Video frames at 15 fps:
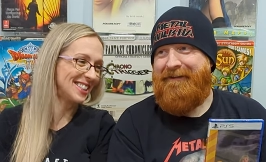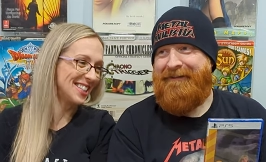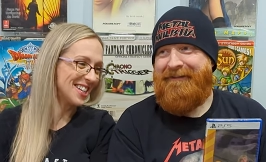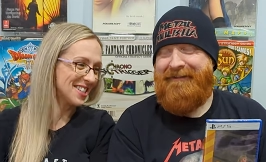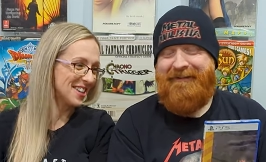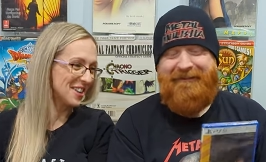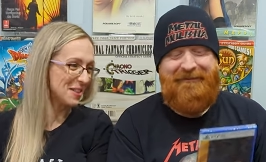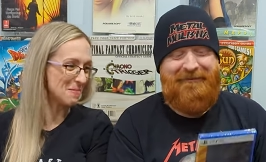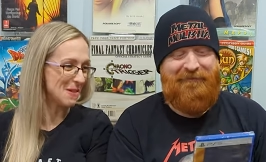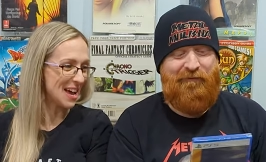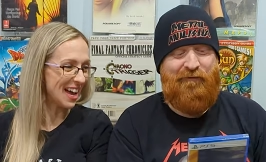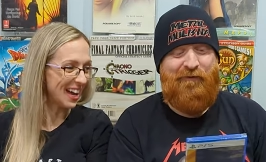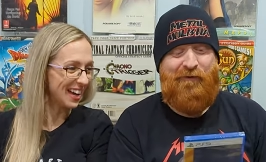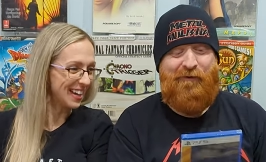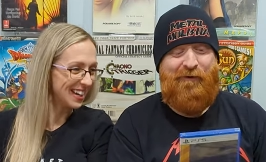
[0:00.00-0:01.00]
Speaker 1: it says on the
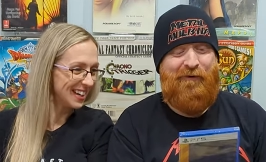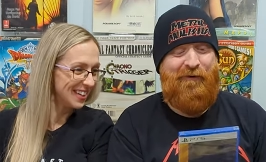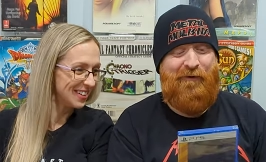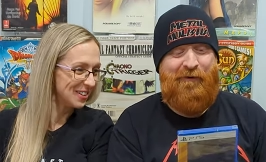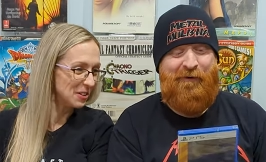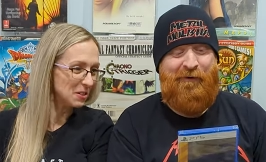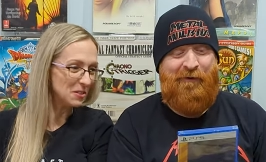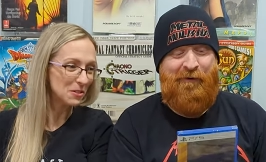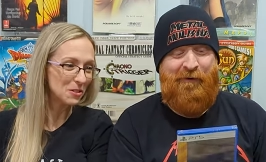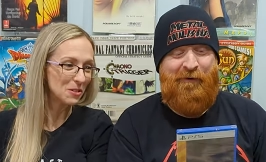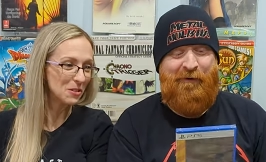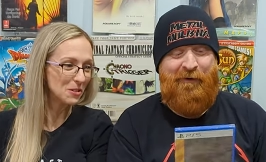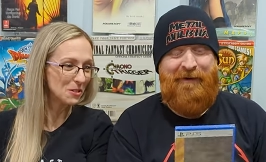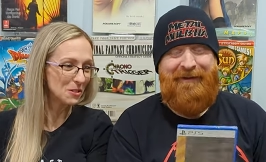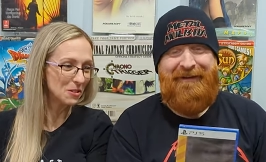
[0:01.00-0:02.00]
back.
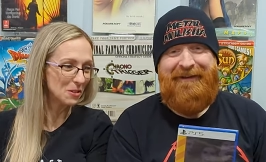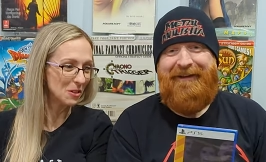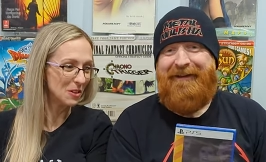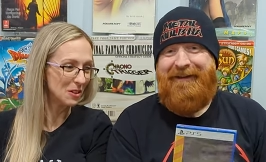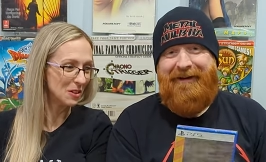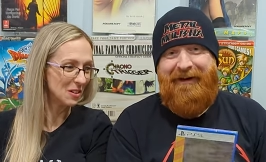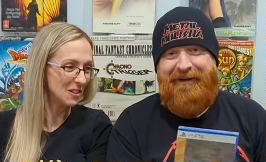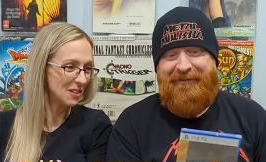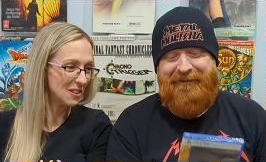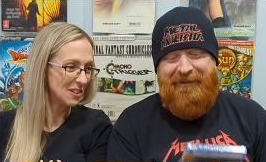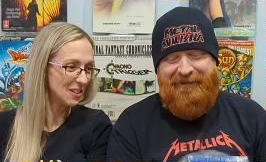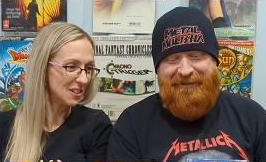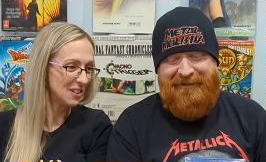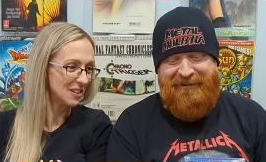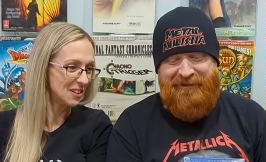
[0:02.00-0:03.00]
Speaker 2: Ooh. Ooh. I
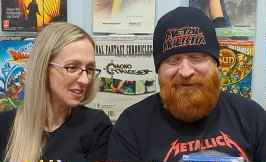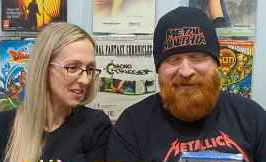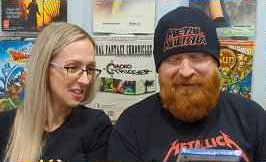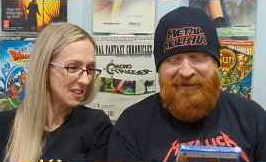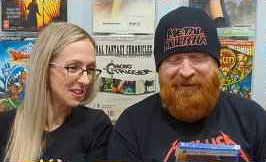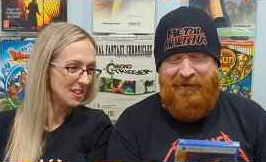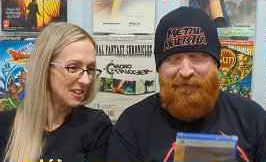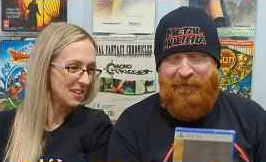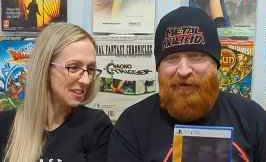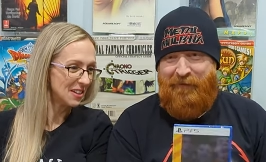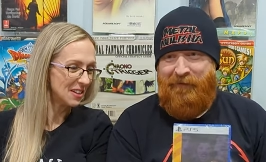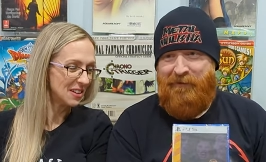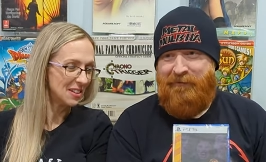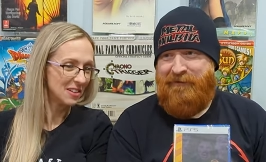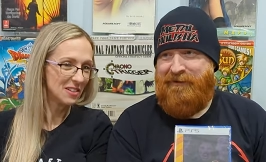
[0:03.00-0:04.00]
think this is uh, one of
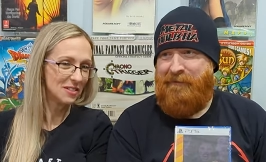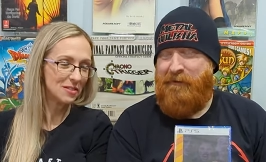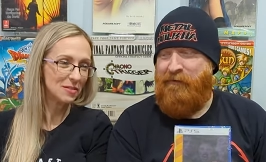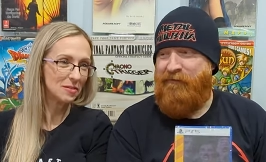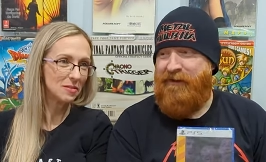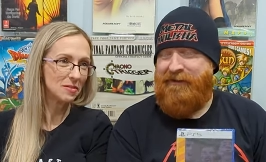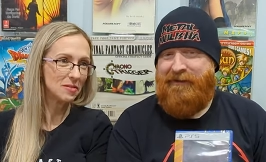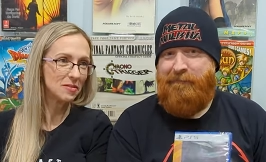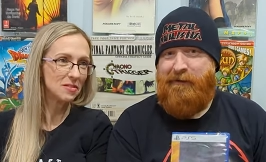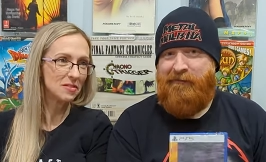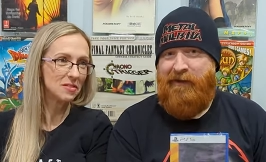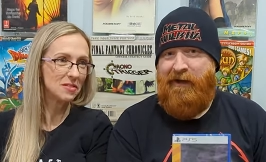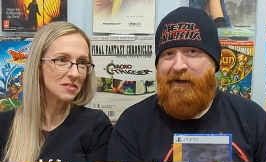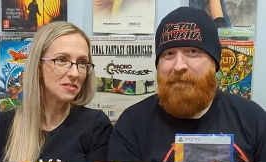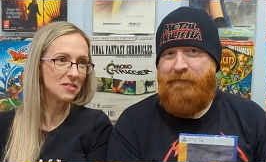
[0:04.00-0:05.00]
those, I'm a victim of the
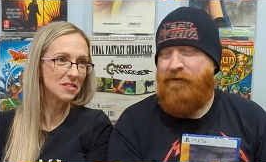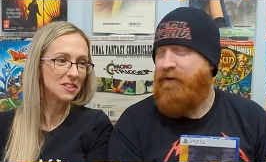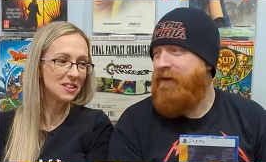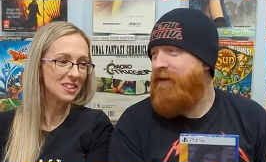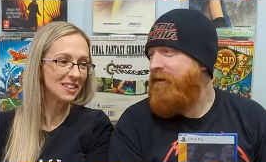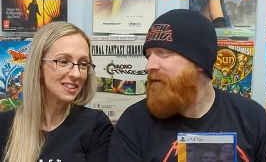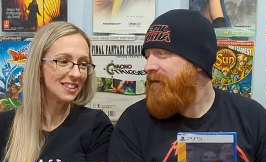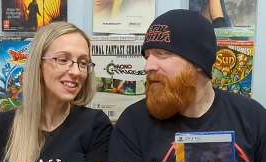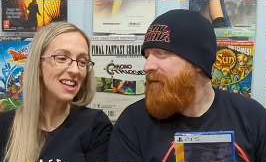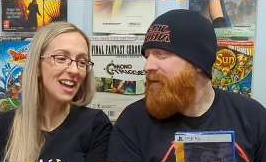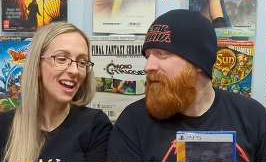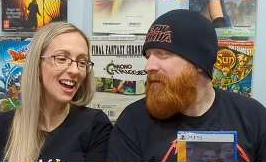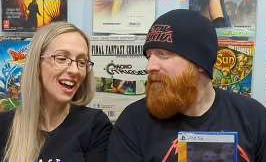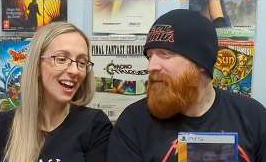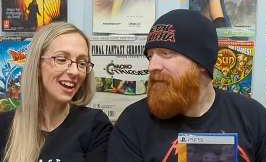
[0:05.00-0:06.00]
hype train.
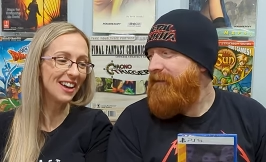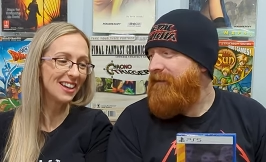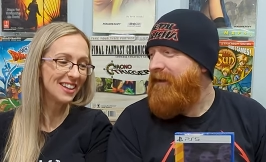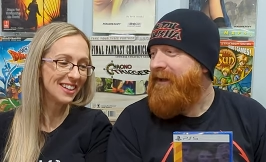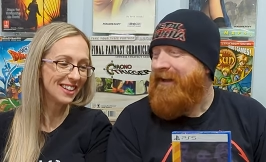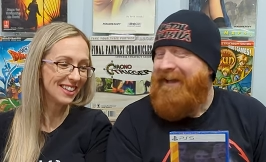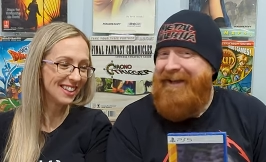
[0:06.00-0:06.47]
Yeah. yeah.